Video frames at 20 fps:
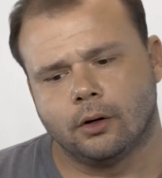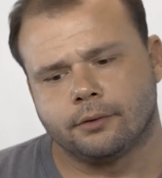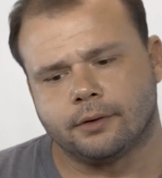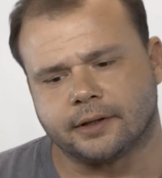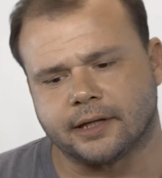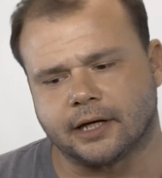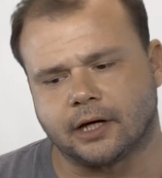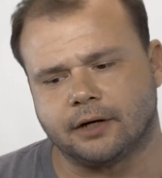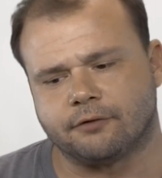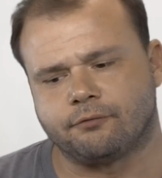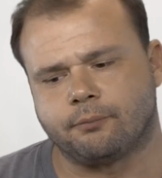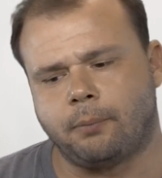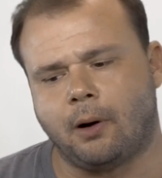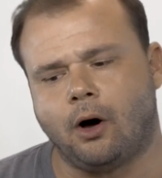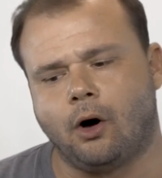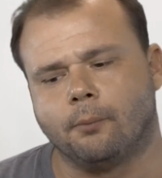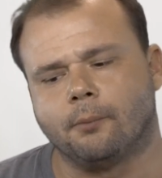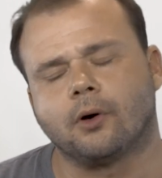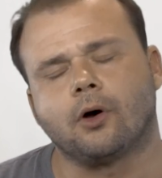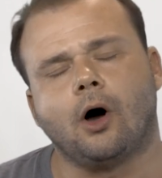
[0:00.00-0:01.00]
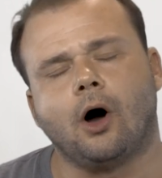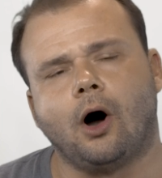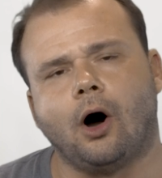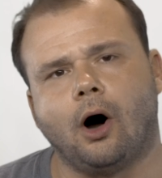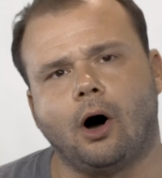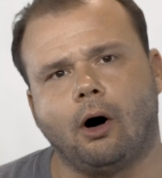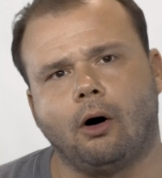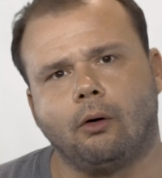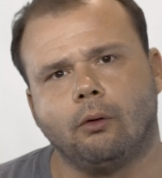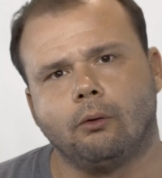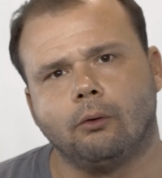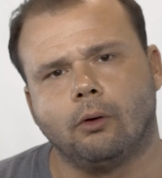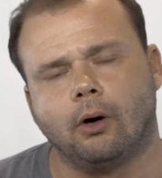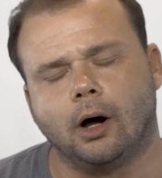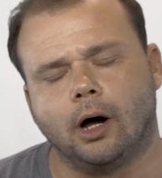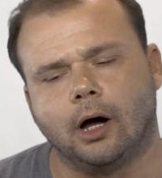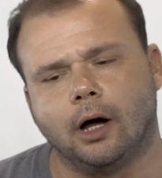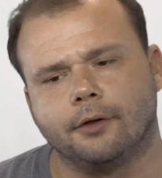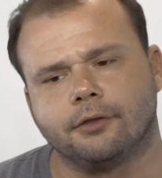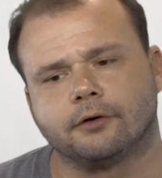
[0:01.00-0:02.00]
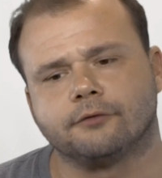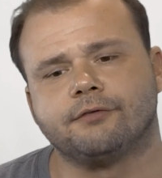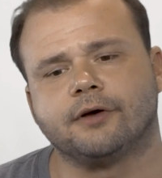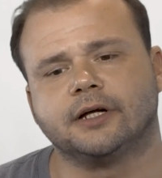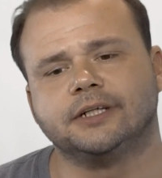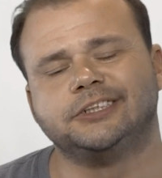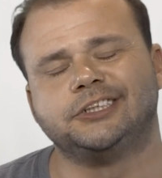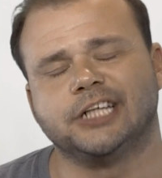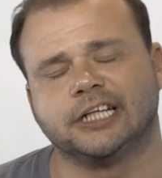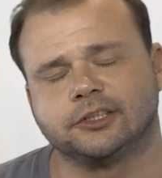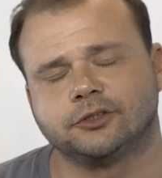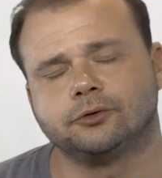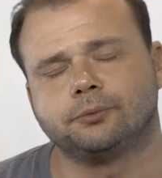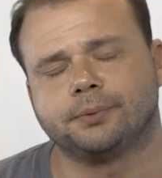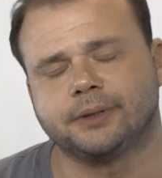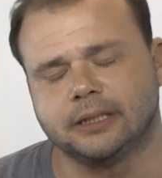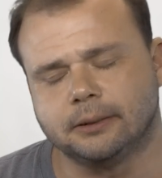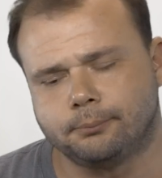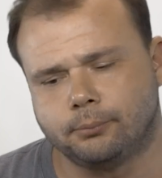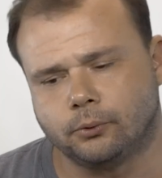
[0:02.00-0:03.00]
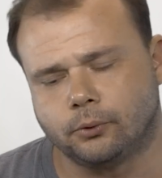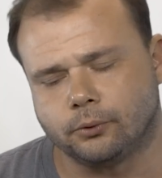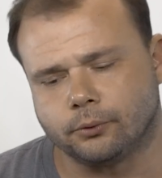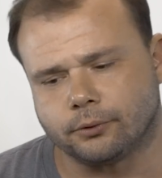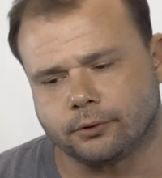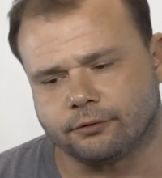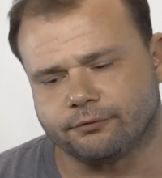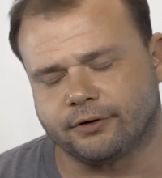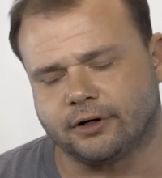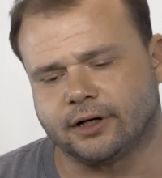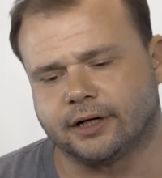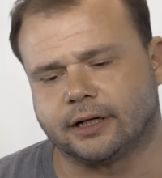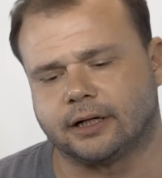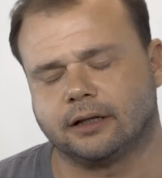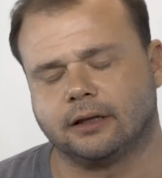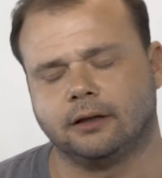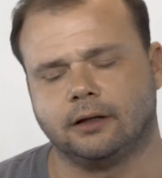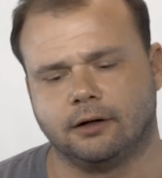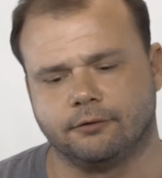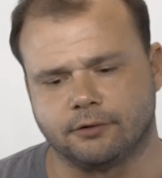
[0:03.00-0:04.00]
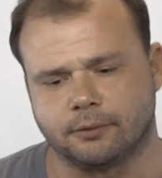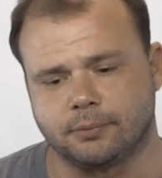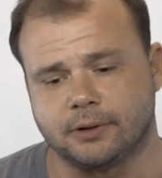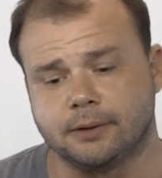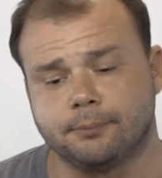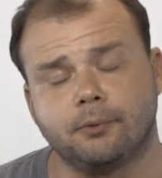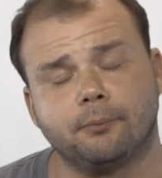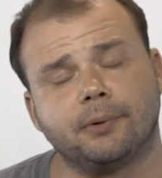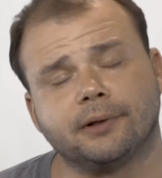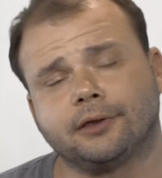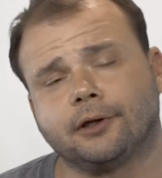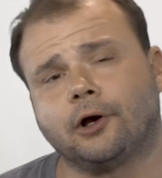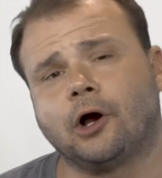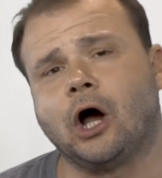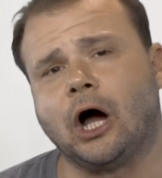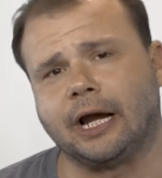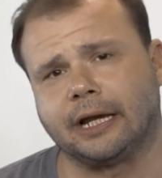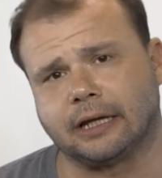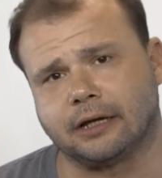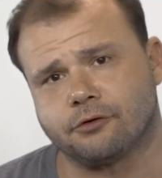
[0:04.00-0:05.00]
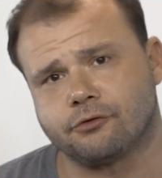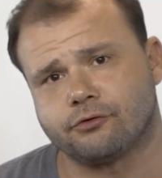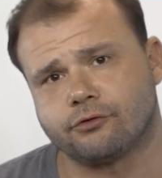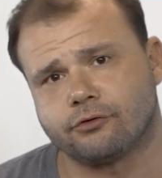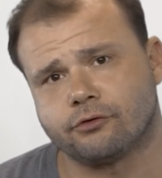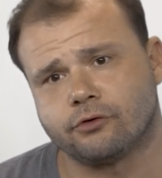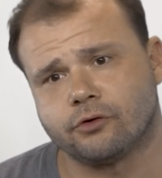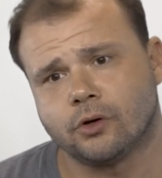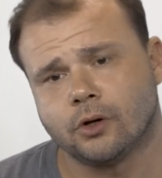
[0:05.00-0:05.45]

that they give Palm a call. Uh, they're very gentle people, they're very loving people, but they're honest.